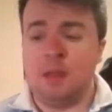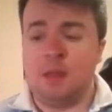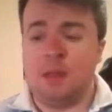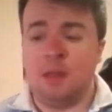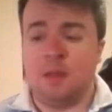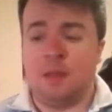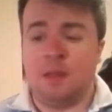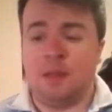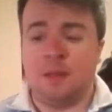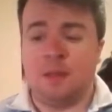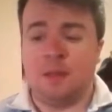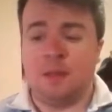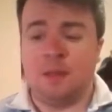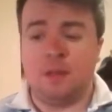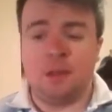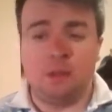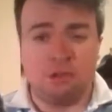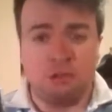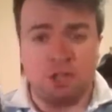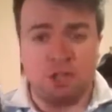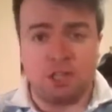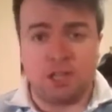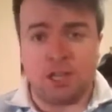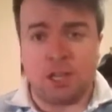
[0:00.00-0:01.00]
And they go
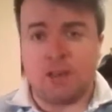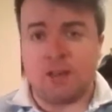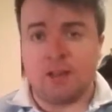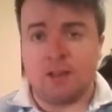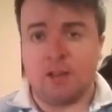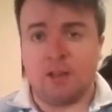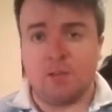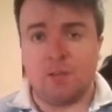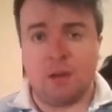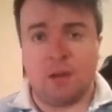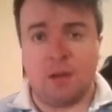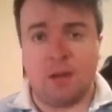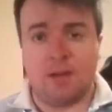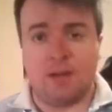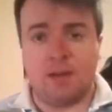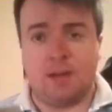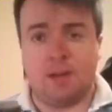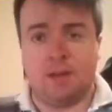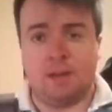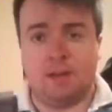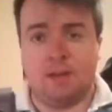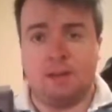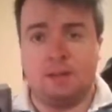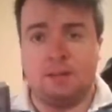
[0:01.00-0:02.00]
and check on the body
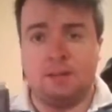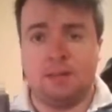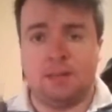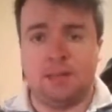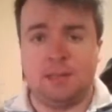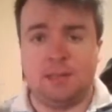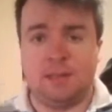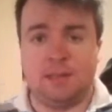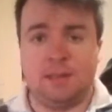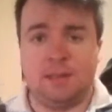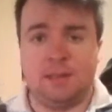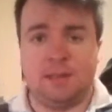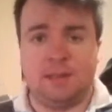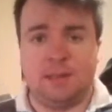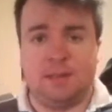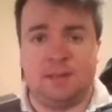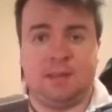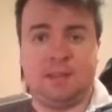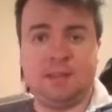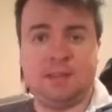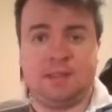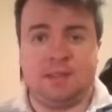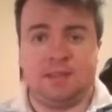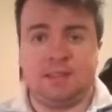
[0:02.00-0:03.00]
and they see that
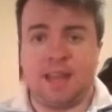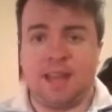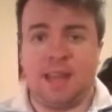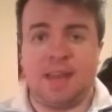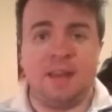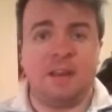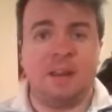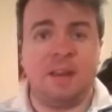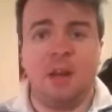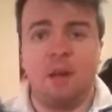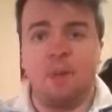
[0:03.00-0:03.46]
he's dead,